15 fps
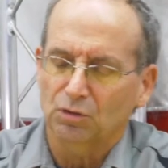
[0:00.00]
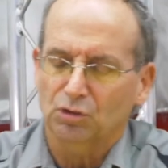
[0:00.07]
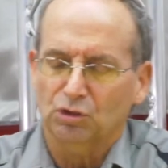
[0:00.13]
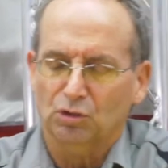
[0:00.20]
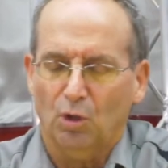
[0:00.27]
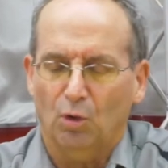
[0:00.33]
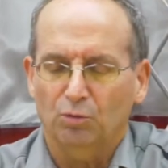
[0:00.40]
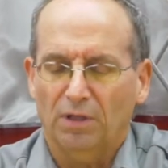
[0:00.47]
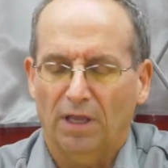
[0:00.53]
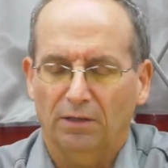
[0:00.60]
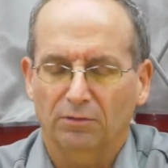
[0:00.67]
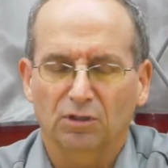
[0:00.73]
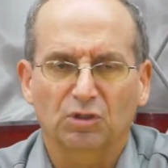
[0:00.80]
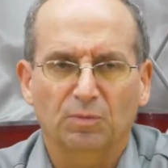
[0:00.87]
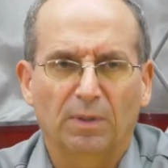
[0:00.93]
slow
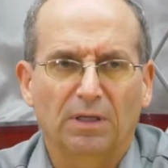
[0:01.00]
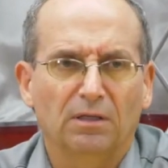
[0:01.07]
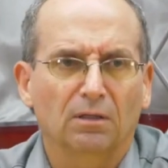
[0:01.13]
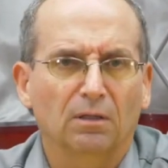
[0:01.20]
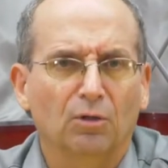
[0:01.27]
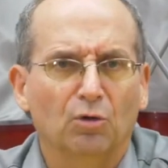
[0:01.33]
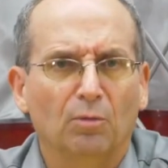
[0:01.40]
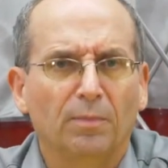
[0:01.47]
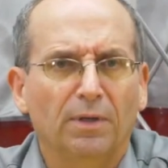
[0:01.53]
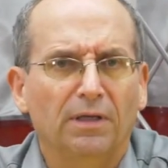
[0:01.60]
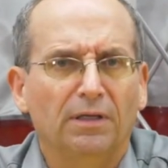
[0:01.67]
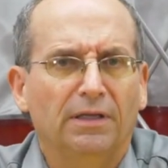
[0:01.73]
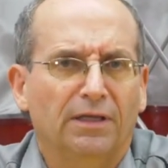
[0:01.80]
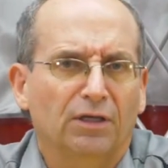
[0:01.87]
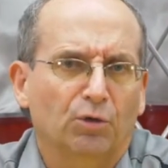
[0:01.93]
down the speed a little
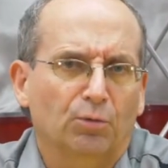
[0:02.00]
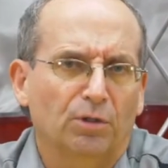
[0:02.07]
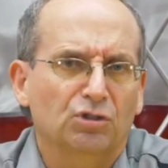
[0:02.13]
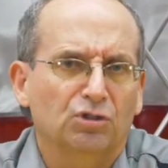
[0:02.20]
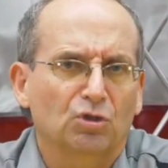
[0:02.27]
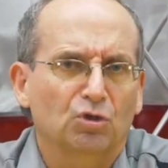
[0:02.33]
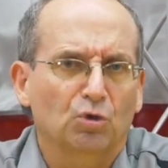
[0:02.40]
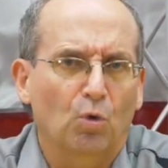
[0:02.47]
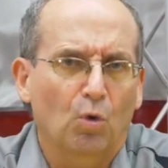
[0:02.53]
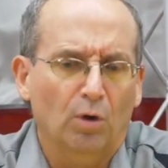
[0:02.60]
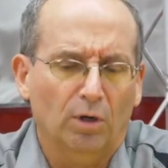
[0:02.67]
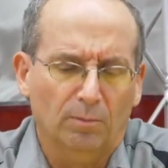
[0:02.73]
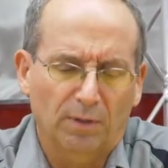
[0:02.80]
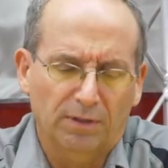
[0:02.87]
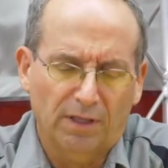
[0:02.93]
bit, increase the
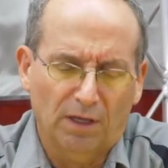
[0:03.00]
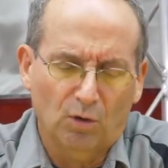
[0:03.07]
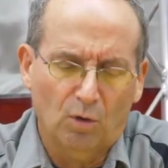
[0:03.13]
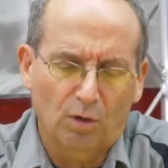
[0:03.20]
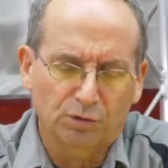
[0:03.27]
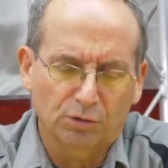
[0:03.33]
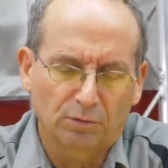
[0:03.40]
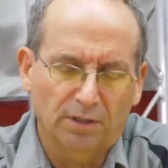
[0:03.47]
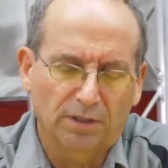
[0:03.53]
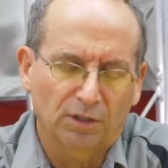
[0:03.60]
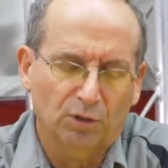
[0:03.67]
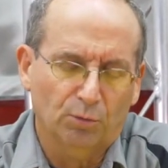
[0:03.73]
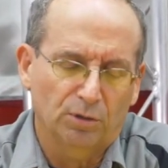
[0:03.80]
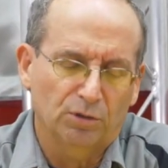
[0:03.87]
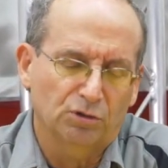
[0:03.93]
torque, but they also
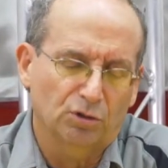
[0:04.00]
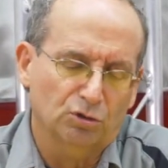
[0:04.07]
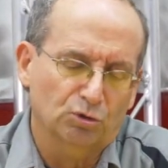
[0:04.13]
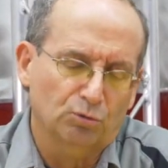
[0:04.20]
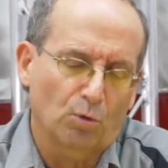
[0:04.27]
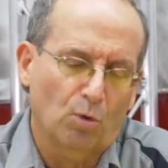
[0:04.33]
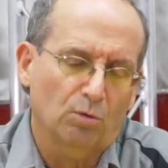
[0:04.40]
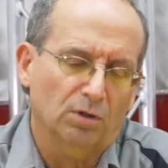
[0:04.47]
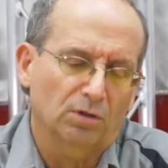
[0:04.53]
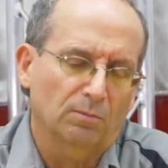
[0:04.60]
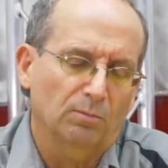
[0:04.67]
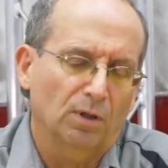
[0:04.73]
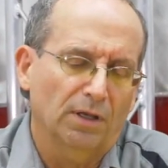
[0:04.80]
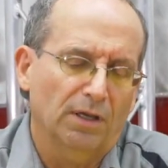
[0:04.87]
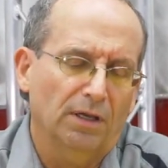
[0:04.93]
increase the stroke of the
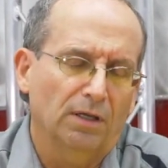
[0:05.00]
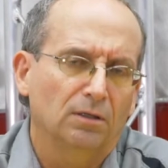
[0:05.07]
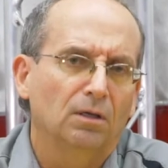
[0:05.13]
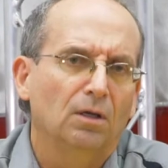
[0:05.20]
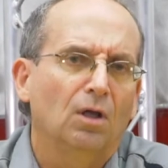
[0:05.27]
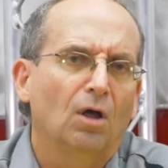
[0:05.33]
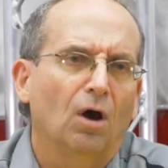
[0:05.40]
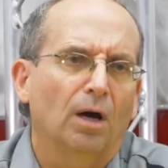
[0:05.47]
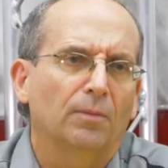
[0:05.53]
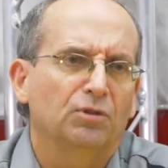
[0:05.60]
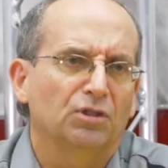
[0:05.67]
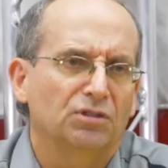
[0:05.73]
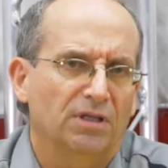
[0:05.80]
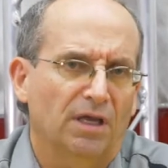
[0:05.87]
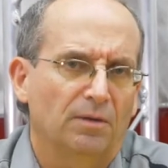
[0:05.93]
blade up
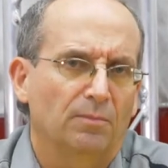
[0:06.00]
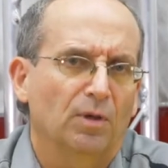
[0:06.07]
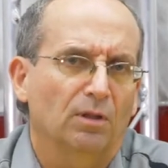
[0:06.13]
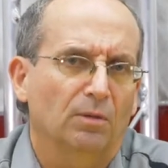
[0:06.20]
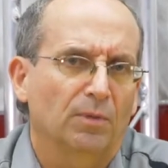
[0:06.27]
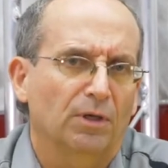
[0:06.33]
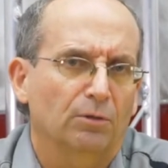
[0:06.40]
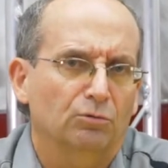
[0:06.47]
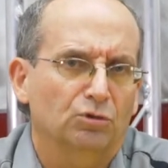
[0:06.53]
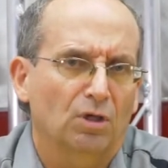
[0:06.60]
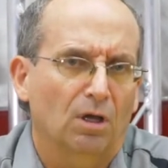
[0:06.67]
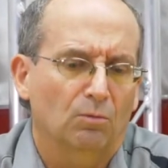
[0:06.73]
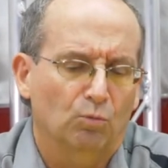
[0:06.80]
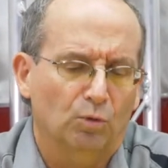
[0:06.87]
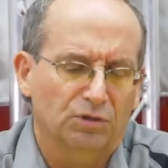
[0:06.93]
to 10 millimeters,
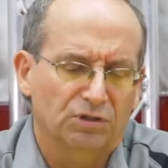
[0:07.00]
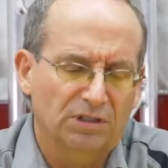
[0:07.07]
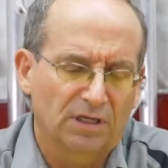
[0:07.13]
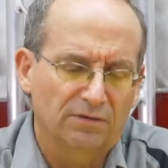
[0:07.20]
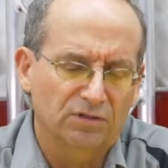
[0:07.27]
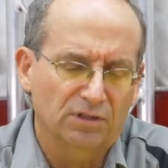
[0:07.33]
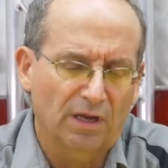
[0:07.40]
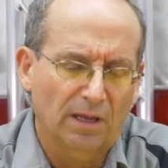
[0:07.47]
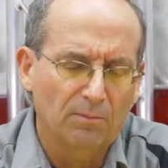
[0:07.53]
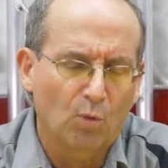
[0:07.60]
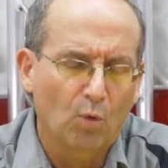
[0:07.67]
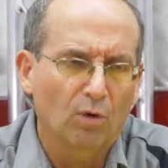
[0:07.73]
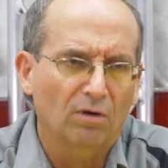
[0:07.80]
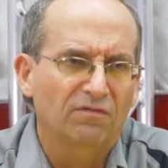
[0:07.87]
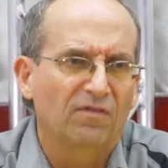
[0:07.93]
which gives it a
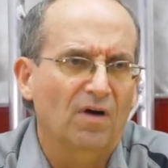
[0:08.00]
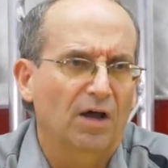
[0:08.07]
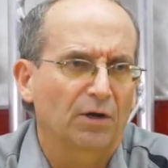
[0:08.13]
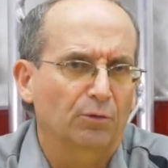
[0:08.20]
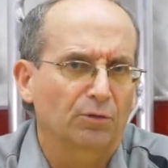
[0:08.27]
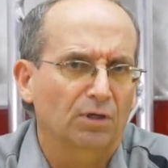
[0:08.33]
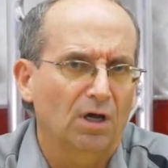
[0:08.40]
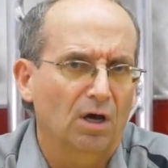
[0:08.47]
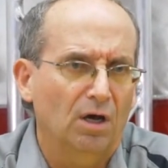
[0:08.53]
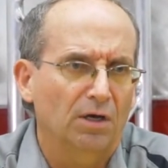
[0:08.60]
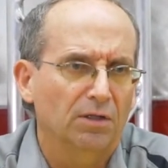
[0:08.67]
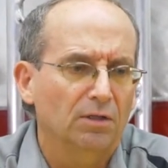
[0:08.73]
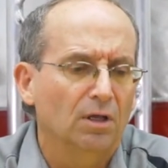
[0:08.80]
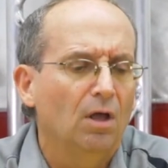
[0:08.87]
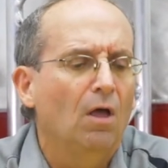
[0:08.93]
more finer
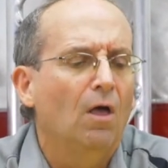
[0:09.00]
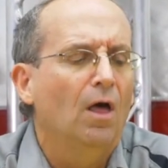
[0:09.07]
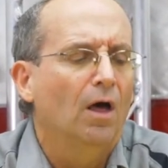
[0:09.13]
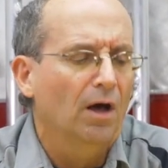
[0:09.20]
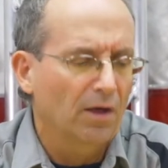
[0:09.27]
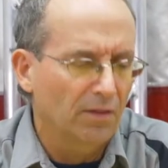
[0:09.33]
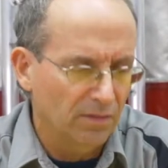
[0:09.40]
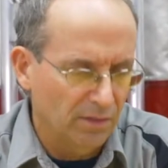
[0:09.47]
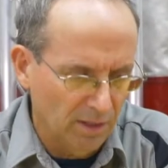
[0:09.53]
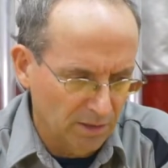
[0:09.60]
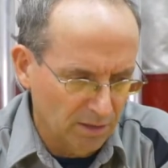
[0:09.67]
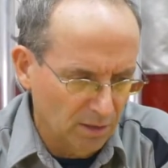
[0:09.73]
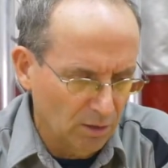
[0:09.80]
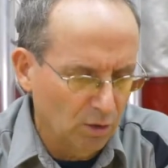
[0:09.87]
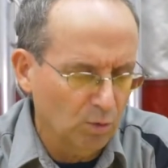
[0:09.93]
cut than
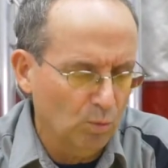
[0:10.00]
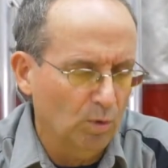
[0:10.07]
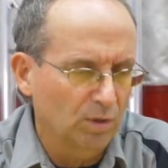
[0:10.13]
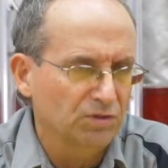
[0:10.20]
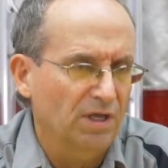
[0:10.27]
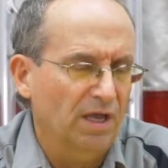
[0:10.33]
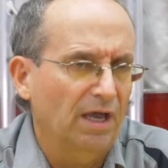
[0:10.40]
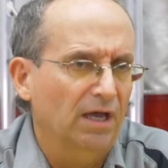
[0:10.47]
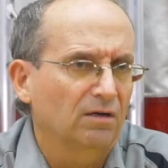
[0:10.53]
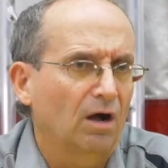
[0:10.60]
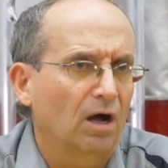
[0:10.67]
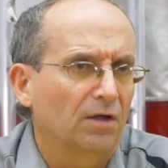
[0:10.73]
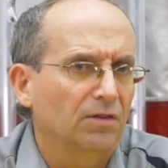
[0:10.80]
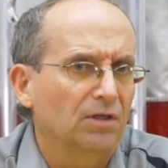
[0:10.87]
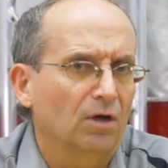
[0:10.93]
the other ones had
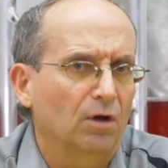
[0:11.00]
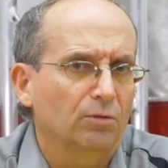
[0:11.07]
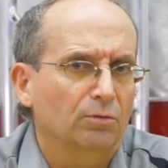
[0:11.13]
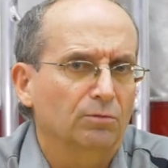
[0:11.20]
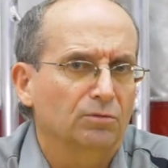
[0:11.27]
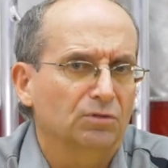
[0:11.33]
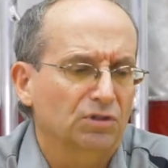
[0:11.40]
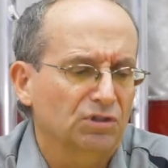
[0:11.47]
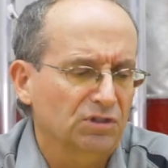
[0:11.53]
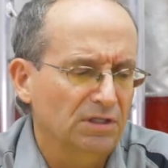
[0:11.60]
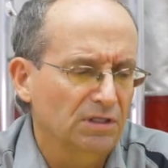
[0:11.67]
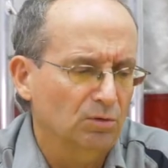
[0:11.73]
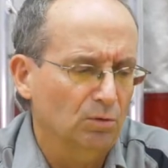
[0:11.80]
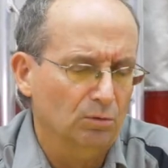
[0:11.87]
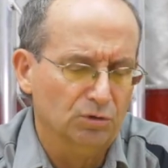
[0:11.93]
on the other
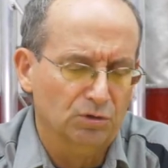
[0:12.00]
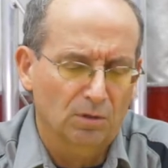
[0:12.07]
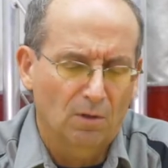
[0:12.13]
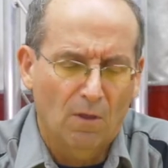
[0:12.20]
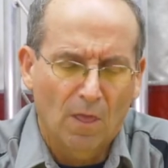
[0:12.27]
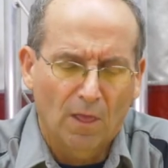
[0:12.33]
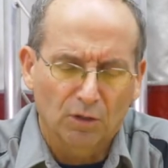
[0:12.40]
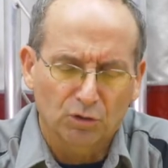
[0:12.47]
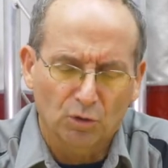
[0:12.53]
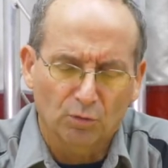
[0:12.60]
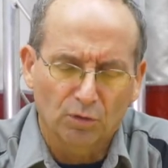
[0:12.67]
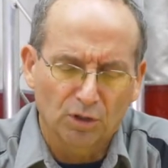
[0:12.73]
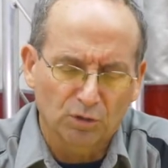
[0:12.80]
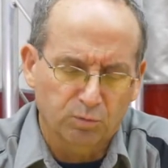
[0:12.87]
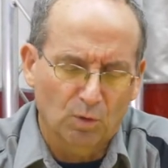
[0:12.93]
steels. So
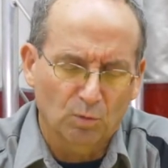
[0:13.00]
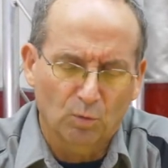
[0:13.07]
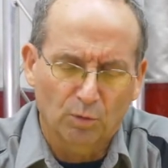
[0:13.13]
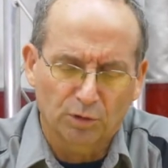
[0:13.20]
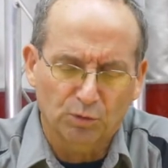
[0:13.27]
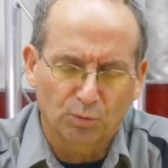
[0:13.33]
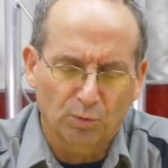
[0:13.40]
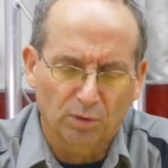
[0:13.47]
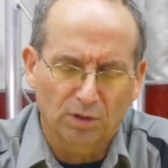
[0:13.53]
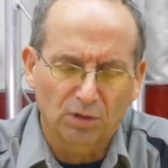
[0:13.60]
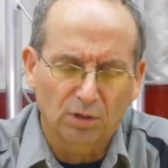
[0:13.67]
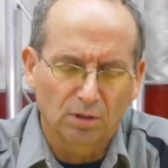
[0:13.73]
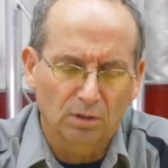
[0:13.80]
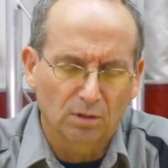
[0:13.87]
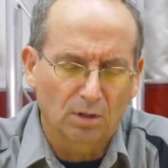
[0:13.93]
this one works really
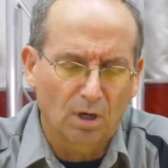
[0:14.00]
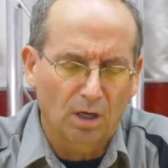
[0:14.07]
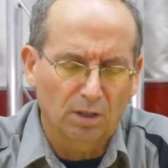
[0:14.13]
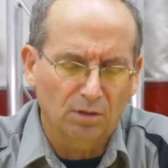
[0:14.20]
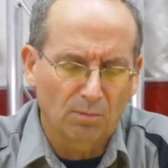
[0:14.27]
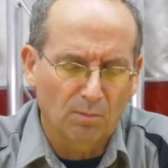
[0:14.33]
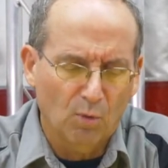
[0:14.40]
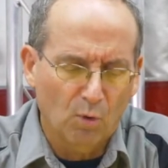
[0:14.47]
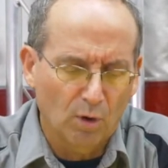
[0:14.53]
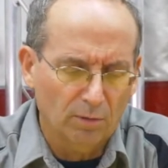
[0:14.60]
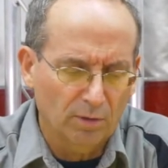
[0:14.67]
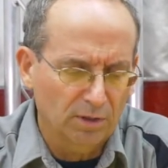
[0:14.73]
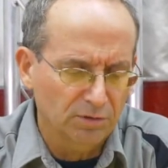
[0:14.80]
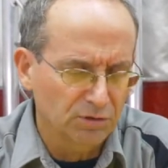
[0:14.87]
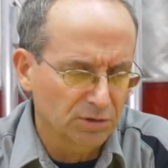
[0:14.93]
good on the
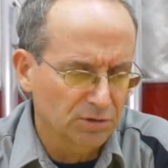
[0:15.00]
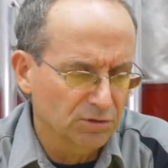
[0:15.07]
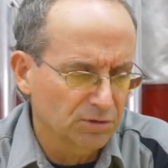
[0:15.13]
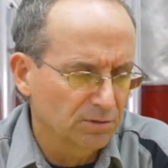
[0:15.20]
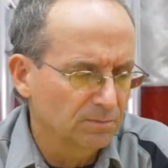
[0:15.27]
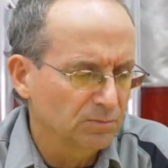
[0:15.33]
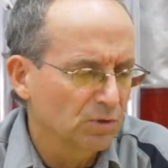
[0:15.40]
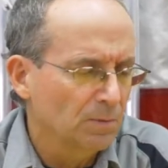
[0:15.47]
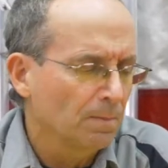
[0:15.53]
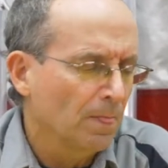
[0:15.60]
boron systems.